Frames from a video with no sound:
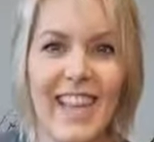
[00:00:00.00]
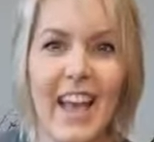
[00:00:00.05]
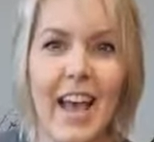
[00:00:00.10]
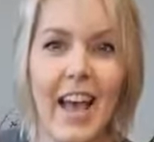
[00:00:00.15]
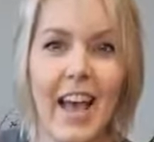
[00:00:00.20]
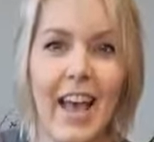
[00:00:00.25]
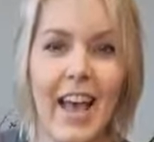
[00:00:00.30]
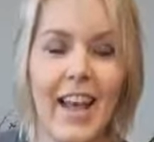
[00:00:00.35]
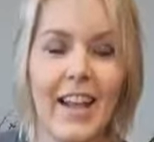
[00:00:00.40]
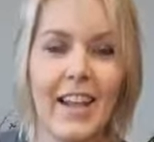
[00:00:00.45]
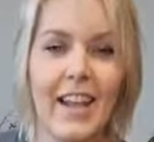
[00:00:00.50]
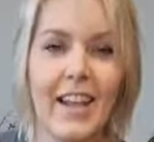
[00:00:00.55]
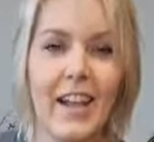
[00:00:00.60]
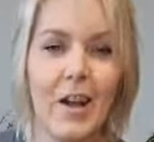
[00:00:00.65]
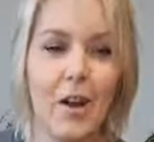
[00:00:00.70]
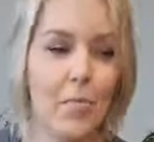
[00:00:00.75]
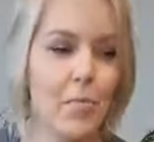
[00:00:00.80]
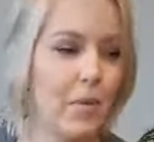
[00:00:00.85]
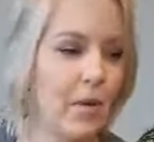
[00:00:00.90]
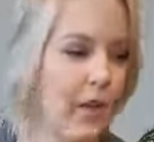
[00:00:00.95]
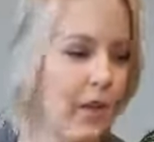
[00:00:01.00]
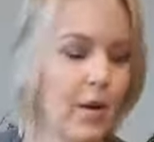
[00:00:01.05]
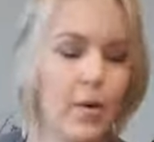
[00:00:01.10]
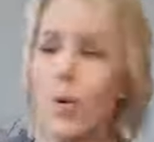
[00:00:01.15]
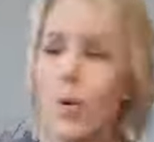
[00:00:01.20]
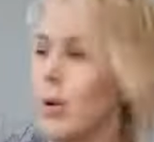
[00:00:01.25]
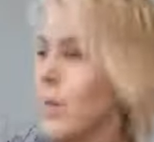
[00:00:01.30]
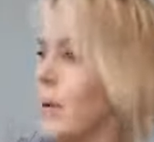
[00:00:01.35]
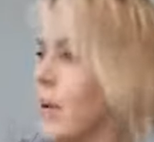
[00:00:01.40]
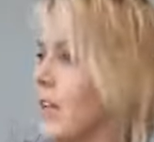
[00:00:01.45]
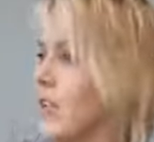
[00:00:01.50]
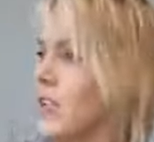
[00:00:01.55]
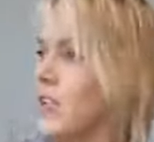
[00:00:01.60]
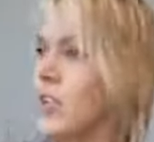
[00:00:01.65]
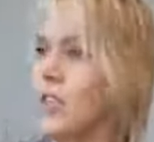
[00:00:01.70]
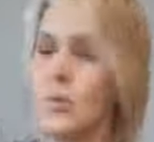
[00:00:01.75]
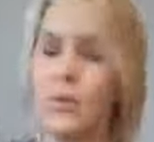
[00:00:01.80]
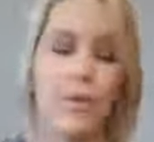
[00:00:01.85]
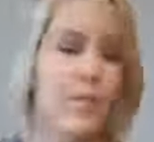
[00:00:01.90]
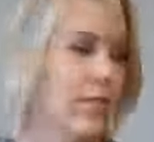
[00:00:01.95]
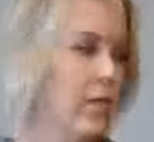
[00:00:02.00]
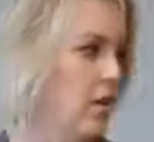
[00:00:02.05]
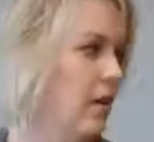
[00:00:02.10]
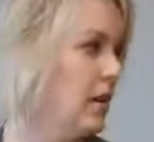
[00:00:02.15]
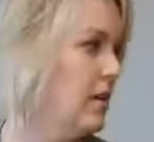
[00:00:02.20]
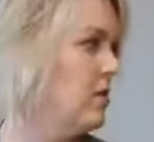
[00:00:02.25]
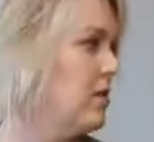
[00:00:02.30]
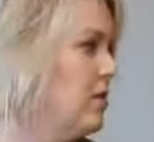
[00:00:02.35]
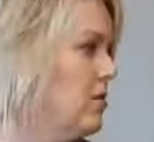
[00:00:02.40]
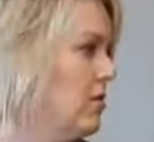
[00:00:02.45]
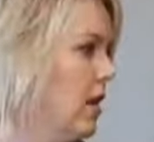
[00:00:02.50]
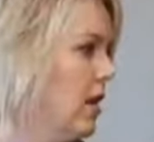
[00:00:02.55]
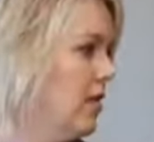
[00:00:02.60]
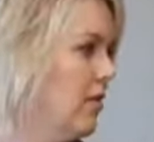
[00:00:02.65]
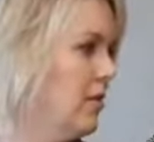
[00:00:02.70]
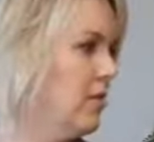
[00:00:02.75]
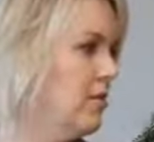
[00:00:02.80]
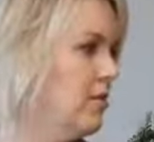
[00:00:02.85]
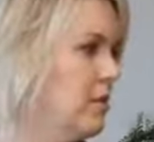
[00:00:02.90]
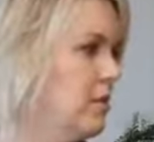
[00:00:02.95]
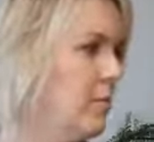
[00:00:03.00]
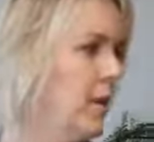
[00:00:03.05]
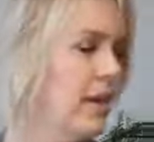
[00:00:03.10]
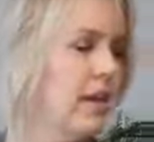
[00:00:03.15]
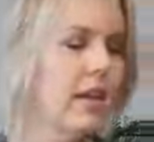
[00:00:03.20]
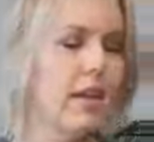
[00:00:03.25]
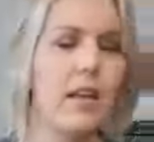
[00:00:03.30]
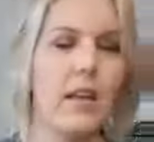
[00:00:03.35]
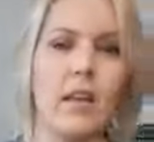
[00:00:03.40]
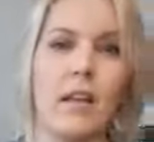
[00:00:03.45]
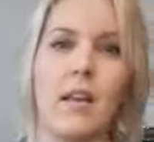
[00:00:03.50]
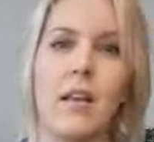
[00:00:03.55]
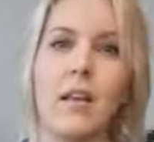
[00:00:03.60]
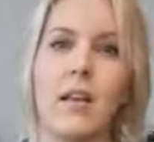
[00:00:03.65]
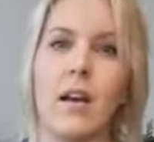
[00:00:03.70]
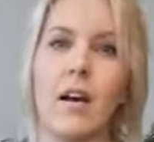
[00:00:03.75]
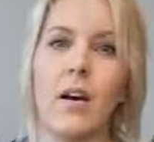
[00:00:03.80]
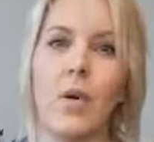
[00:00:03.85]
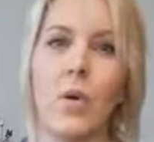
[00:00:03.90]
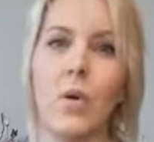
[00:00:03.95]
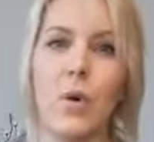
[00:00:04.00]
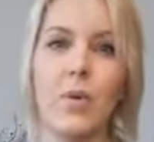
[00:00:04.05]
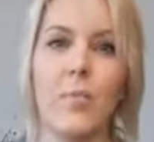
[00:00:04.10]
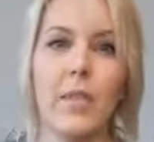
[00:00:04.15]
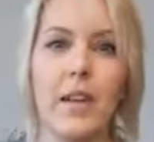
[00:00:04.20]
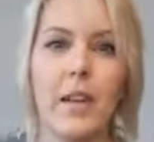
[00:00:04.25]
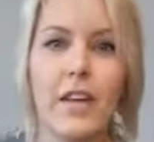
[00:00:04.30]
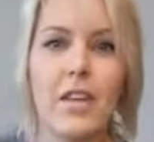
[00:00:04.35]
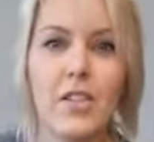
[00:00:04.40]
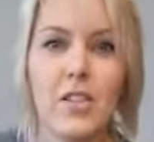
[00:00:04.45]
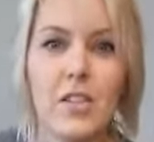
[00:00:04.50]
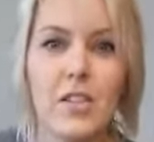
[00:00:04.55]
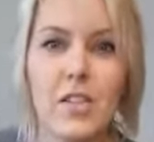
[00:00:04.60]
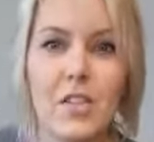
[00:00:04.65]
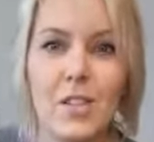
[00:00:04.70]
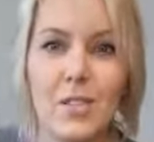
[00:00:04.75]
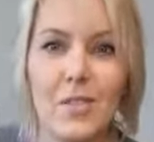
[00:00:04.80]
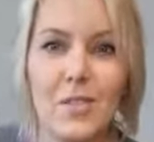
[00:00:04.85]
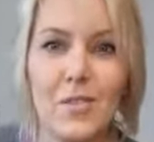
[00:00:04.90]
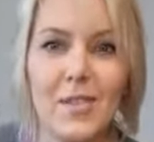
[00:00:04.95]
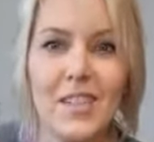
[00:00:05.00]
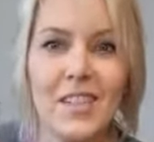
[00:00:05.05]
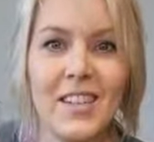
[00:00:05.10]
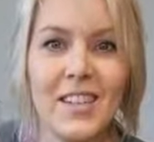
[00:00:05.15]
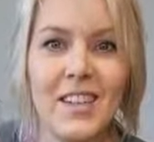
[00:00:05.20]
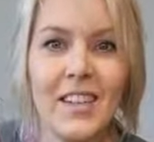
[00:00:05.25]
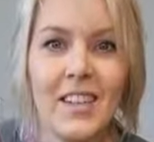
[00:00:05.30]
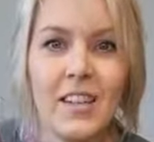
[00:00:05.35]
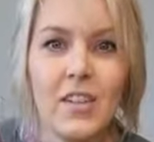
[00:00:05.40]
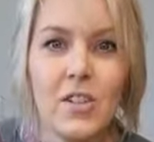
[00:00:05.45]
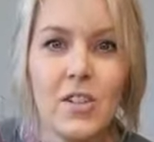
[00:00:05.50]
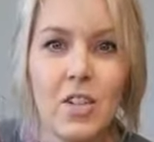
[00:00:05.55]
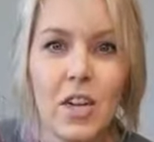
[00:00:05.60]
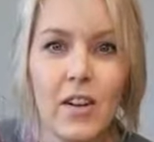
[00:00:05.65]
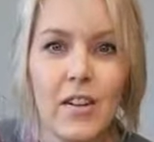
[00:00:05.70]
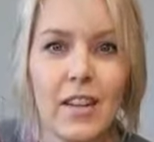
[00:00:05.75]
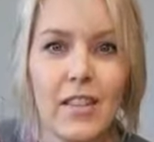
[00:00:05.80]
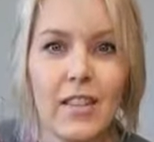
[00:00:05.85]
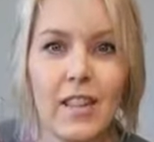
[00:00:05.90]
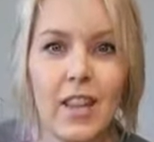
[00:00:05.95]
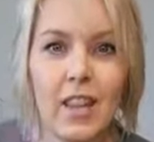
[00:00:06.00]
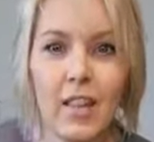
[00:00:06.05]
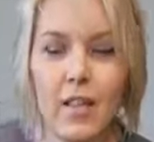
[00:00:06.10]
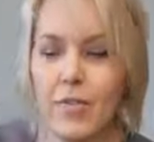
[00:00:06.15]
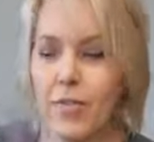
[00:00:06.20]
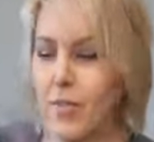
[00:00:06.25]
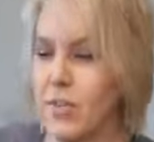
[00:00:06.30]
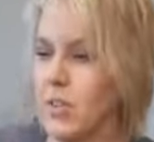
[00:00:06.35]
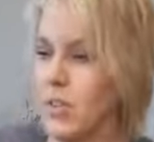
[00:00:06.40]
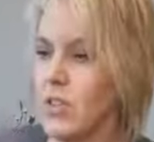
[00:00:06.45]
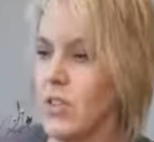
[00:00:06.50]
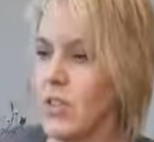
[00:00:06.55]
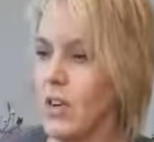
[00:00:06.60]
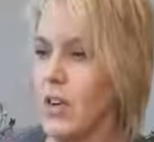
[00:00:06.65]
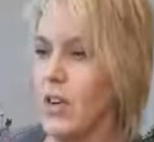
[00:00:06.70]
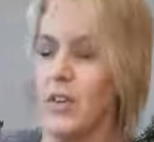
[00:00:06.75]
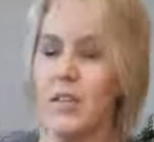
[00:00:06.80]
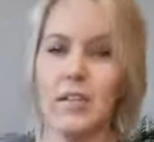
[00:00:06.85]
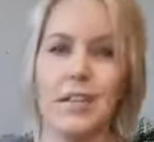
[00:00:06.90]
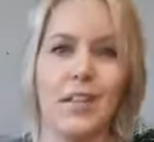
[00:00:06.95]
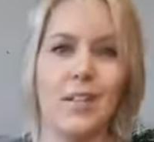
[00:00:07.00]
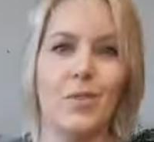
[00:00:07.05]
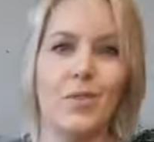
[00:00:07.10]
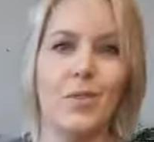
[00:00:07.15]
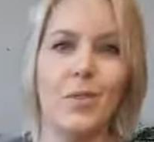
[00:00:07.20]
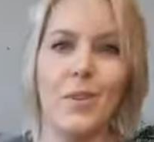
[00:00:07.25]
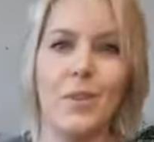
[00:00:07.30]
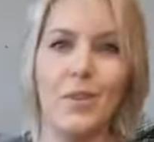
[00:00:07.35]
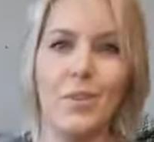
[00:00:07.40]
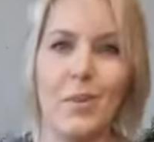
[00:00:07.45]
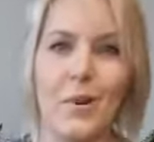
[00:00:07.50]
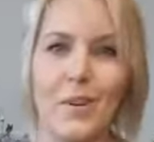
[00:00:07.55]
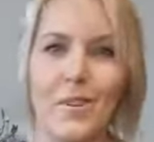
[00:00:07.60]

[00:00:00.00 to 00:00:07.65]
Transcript: A hanging air plant orb. And she's referring to that little spiky orb that I just used. Sharon, thank you for the stars. That's really sweet of